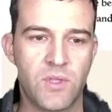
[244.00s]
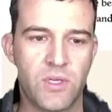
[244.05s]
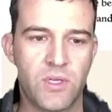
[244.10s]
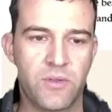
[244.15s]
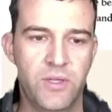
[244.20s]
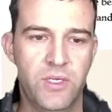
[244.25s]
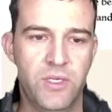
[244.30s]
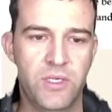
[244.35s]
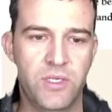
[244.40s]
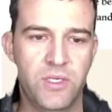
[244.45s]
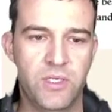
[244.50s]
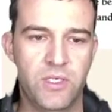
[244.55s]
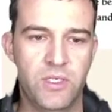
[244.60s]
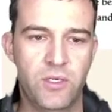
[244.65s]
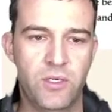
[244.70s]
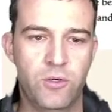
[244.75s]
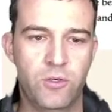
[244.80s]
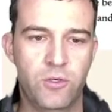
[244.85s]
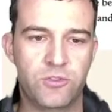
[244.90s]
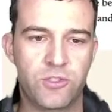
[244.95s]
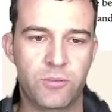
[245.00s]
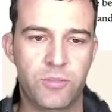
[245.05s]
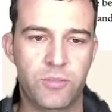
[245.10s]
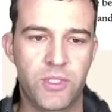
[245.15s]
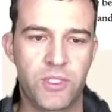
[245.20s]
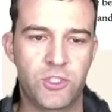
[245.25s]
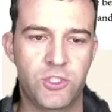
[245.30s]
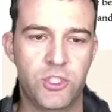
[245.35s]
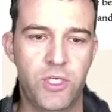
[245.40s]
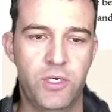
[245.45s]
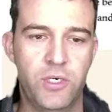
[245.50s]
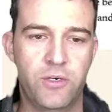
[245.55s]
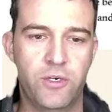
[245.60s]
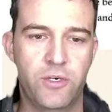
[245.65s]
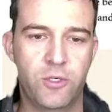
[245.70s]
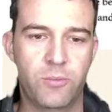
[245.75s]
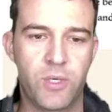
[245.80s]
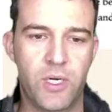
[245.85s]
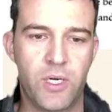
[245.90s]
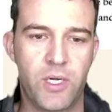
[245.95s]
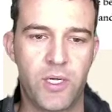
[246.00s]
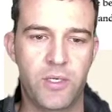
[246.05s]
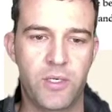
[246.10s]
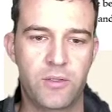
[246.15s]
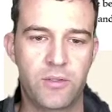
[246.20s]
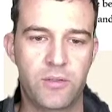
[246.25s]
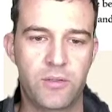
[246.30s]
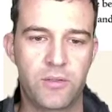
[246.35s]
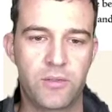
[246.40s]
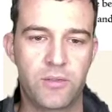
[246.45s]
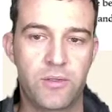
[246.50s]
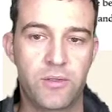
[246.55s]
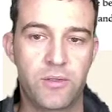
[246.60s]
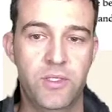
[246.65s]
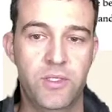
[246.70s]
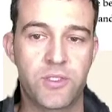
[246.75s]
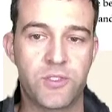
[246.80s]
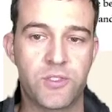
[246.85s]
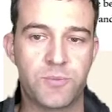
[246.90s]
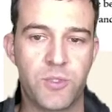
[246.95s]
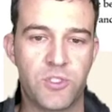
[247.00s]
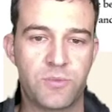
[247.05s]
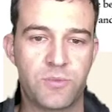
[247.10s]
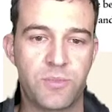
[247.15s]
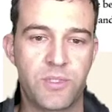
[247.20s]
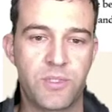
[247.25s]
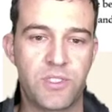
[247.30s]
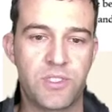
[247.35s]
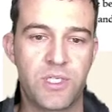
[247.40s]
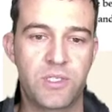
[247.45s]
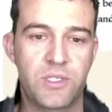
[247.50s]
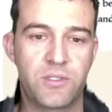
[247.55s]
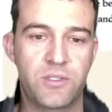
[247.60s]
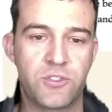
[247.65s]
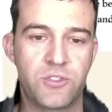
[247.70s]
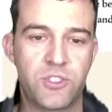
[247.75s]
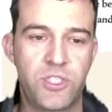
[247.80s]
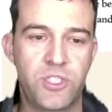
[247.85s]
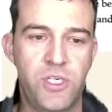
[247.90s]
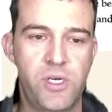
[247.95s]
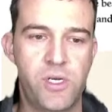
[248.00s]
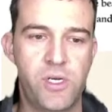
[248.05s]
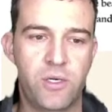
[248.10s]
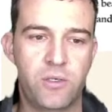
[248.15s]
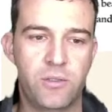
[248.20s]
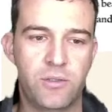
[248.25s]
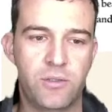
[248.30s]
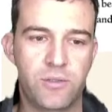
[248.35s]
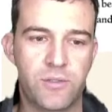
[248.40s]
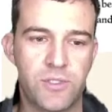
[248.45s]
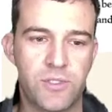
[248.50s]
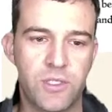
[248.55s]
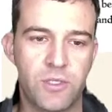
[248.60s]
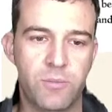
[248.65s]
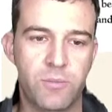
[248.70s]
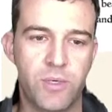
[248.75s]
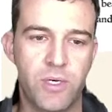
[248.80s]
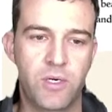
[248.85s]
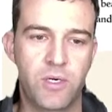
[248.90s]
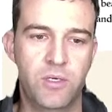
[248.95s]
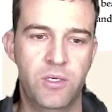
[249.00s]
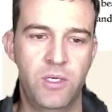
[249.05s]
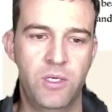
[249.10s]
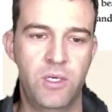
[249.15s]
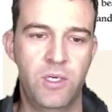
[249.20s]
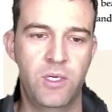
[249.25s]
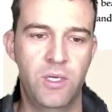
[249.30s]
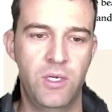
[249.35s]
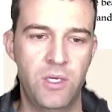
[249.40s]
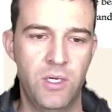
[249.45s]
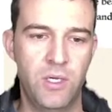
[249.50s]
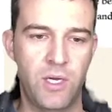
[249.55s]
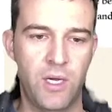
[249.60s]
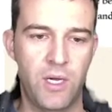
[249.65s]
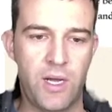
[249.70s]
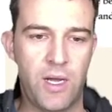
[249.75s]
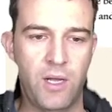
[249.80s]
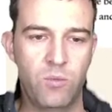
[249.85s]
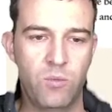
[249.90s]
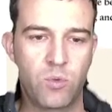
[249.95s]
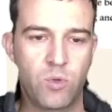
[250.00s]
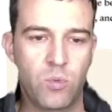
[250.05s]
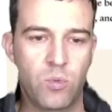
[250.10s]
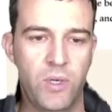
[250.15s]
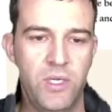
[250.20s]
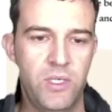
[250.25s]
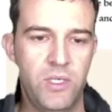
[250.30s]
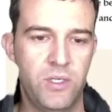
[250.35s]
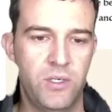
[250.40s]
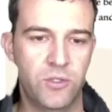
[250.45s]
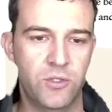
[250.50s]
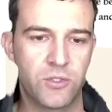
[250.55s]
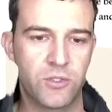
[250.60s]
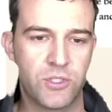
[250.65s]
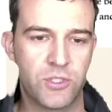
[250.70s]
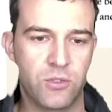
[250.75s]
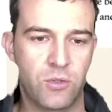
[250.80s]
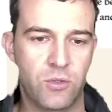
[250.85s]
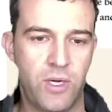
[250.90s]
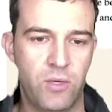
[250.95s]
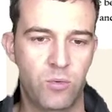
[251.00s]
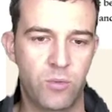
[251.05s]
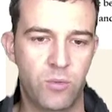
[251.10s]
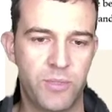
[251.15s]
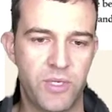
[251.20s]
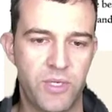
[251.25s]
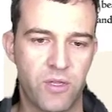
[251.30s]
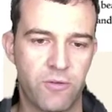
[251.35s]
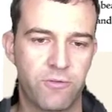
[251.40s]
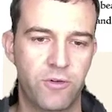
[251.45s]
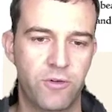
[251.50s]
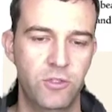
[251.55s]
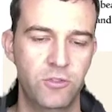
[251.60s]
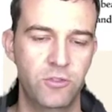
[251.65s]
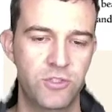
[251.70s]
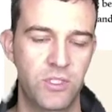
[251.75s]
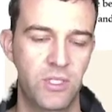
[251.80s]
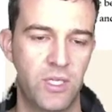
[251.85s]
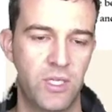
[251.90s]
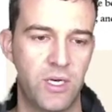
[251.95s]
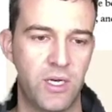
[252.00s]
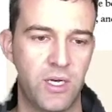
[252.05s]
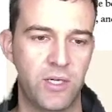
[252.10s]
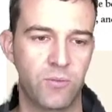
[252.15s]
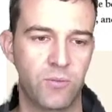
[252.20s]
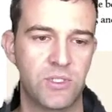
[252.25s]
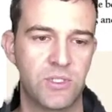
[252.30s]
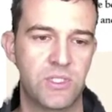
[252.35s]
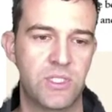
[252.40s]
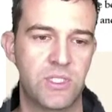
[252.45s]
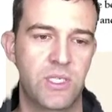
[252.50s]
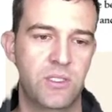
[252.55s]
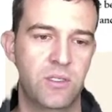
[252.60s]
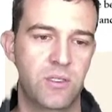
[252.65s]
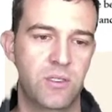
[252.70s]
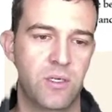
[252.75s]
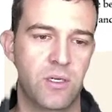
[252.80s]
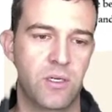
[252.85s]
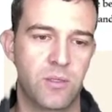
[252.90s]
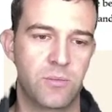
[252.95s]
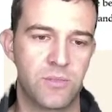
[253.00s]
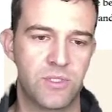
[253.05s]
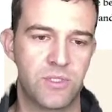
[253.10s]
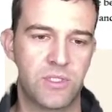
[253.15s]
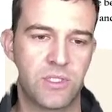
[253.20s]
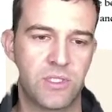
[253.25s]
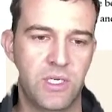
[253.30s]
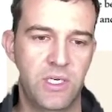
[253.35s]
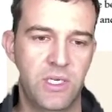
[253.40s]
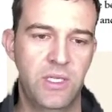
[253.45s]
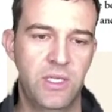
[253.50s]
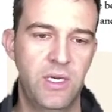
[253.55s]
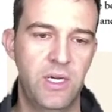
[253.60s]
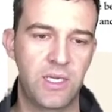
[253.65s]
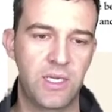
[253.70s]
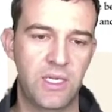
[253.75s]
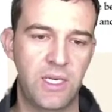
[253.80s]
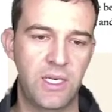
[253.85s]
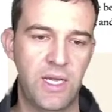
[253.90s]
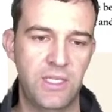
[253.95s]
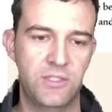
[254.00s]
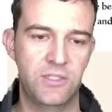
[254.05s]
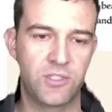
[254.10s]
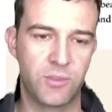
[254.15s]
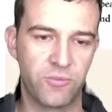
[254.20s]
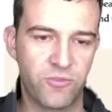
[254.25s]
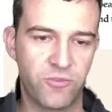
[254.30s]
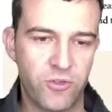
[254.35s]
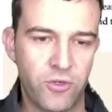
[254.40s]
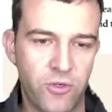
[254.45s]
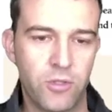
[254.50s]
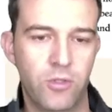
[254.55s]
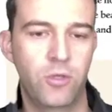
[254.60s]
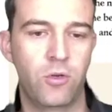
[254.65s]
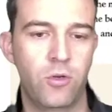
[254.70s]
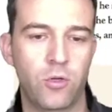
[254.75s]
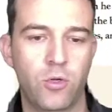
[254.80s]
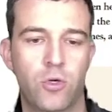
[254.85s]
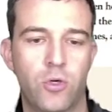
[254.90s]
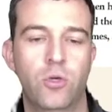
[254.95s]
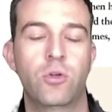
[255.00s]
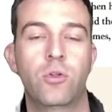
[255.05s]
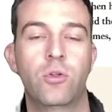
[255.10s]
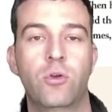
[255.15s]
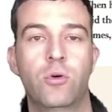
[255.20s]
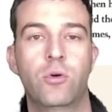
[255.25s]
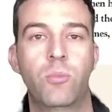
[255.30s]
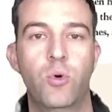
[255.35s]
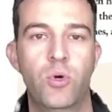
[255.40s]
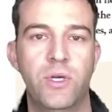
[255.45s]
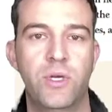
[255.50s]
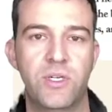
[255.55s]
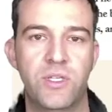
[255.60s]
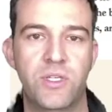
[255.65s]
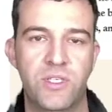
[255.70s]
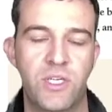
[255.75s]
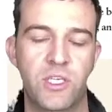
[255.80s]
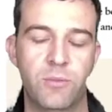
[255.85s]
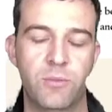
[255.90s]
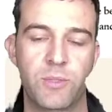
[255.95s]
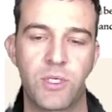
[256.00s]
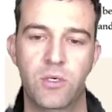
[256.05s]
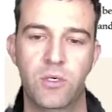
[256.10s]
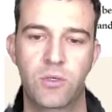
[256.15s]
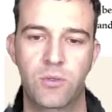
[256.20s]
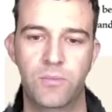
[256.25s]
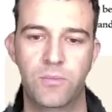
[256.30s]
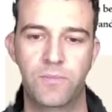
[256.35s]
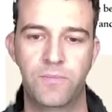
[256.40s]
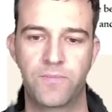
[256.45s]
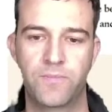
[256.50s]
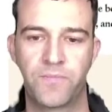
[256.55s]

Then he noticed a big chair nearby. "This must be Santa's chair," said the bear. "I will wait here so I will be the first in line when Santa comes, and then I can ask him for a little girl or boy to take me home."